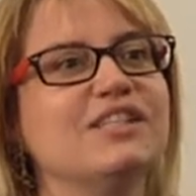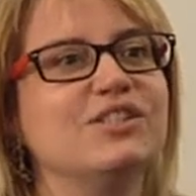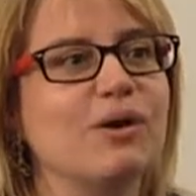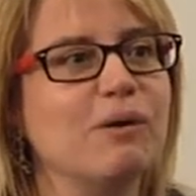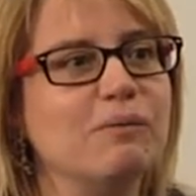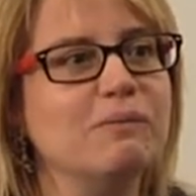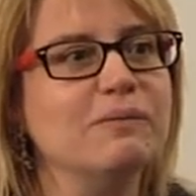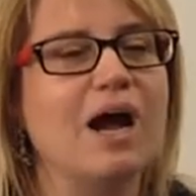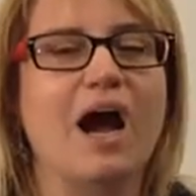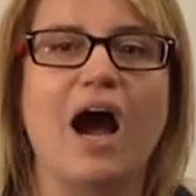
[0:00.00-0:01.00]
So
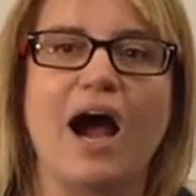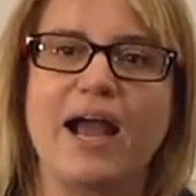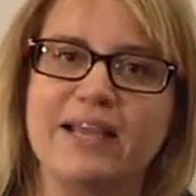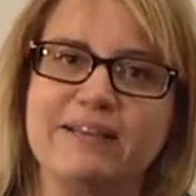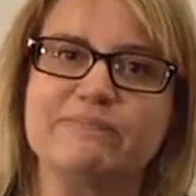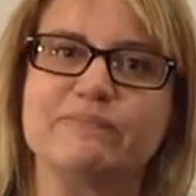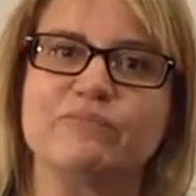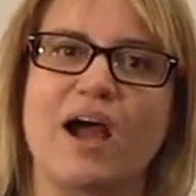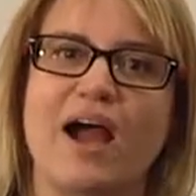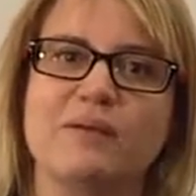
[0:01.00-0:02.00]

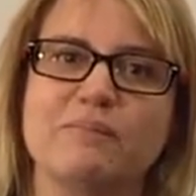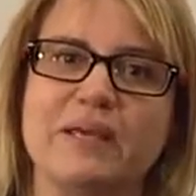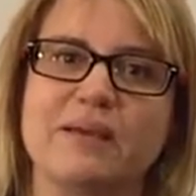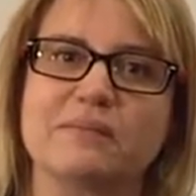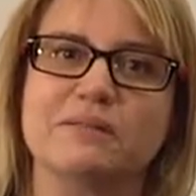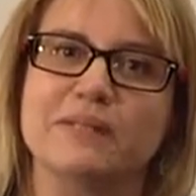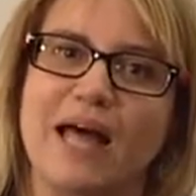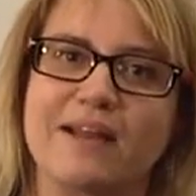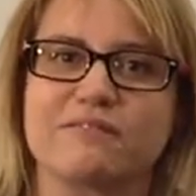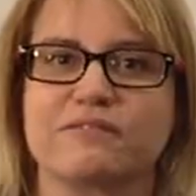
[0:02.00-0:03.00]
I became
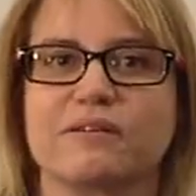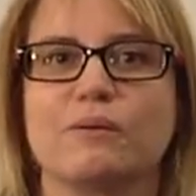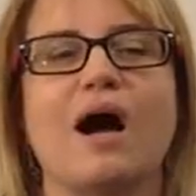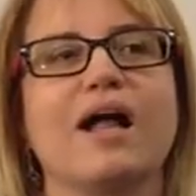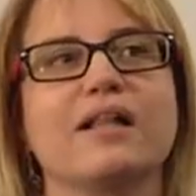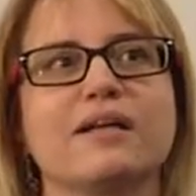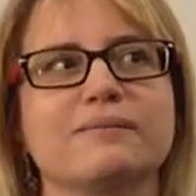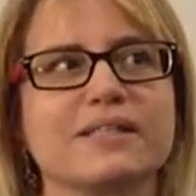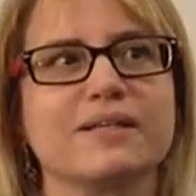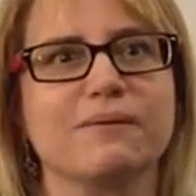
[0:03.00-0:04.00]
compliant for a while, and I
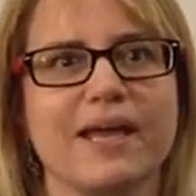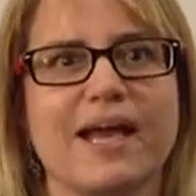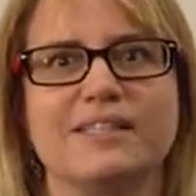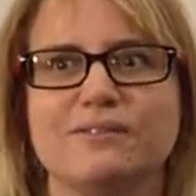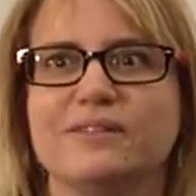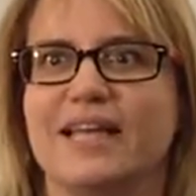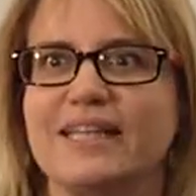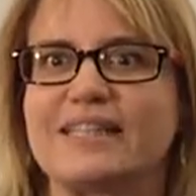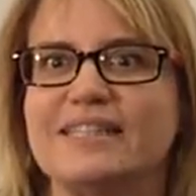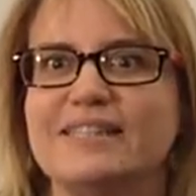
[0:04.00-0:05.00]
was like, okay, I don't
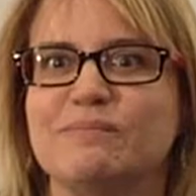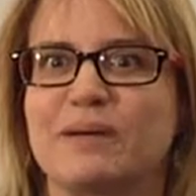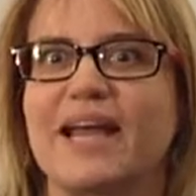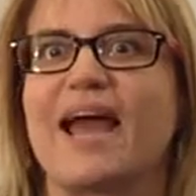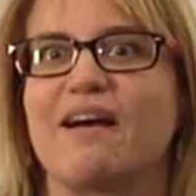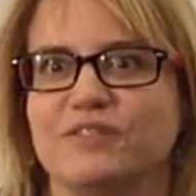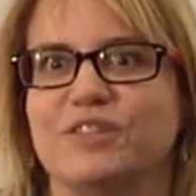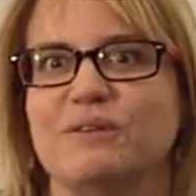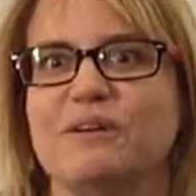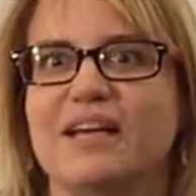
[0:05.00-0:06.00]
like this, but I have
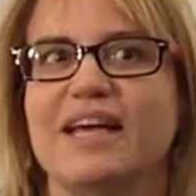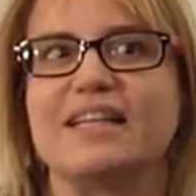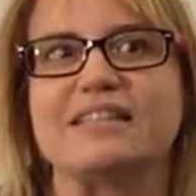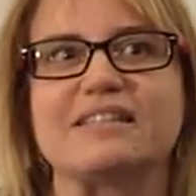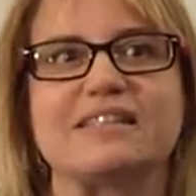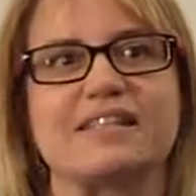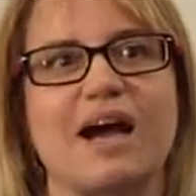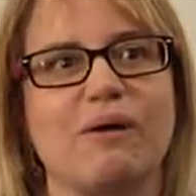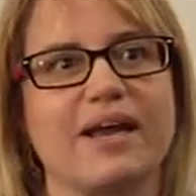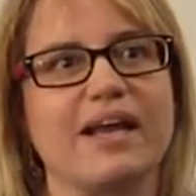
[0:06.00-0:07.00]
to, and this is
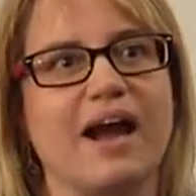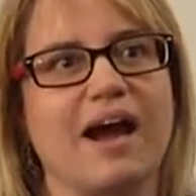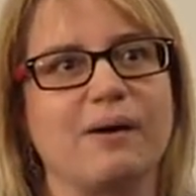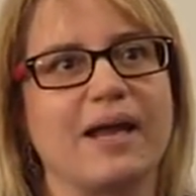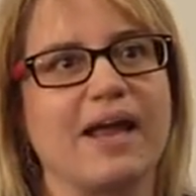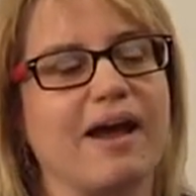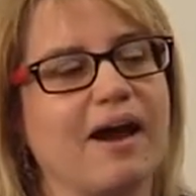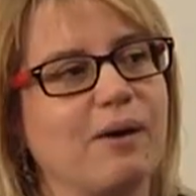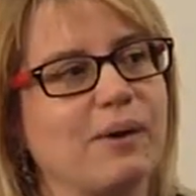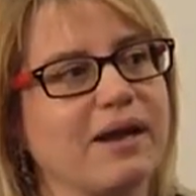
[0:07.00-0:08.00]
how I
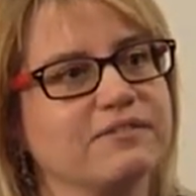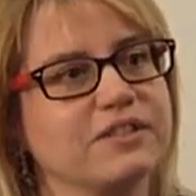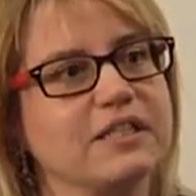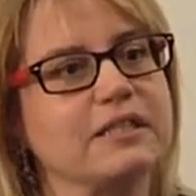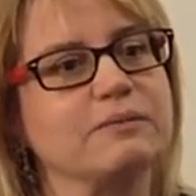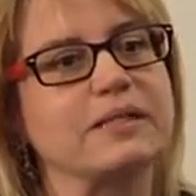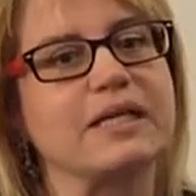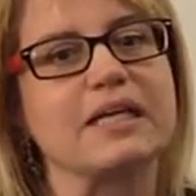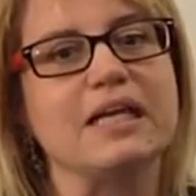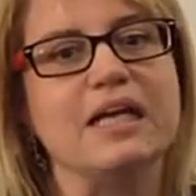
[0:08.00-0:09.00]
have to deal with
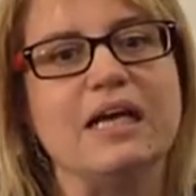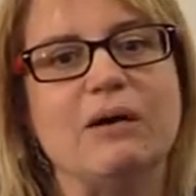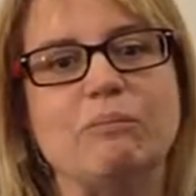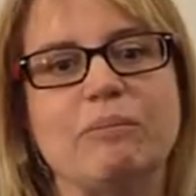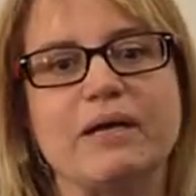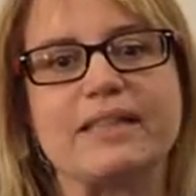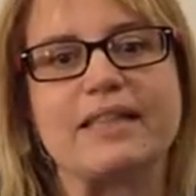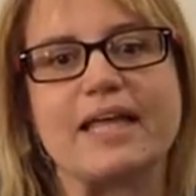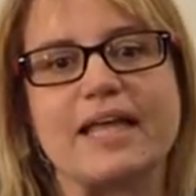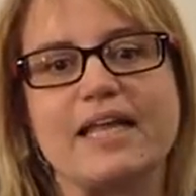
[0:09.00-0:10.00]
it. But
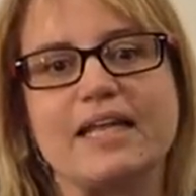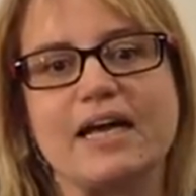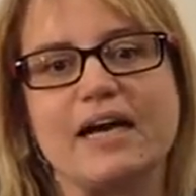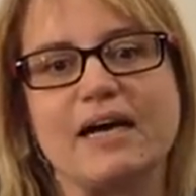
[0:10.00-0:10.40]
then